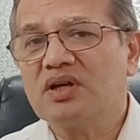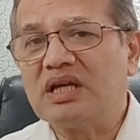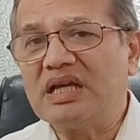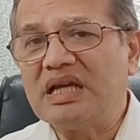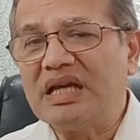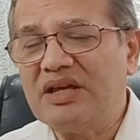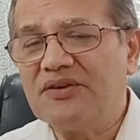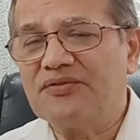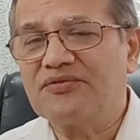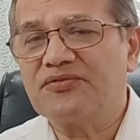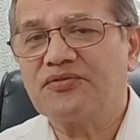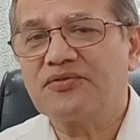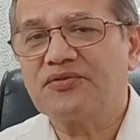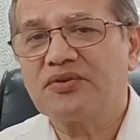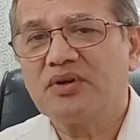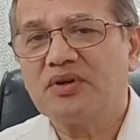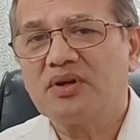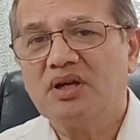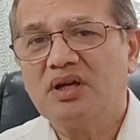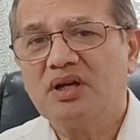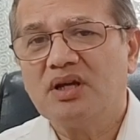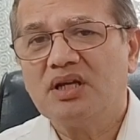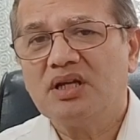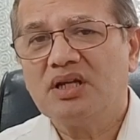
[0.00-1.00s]
If
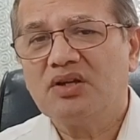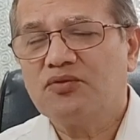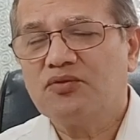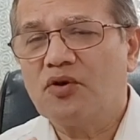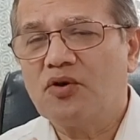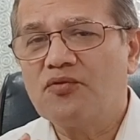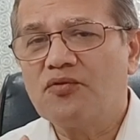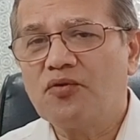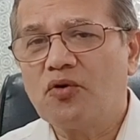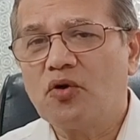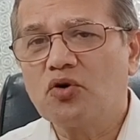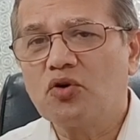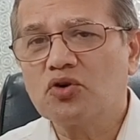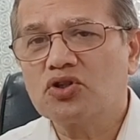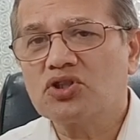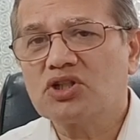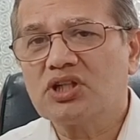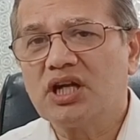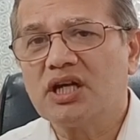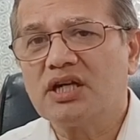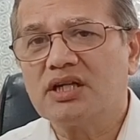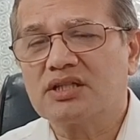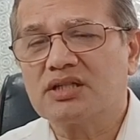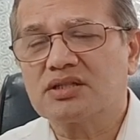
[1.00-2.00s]
for 4
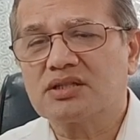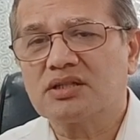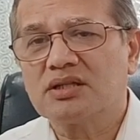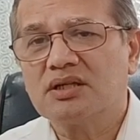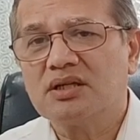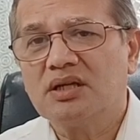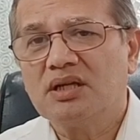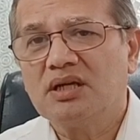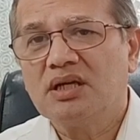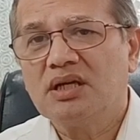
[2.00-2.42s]
states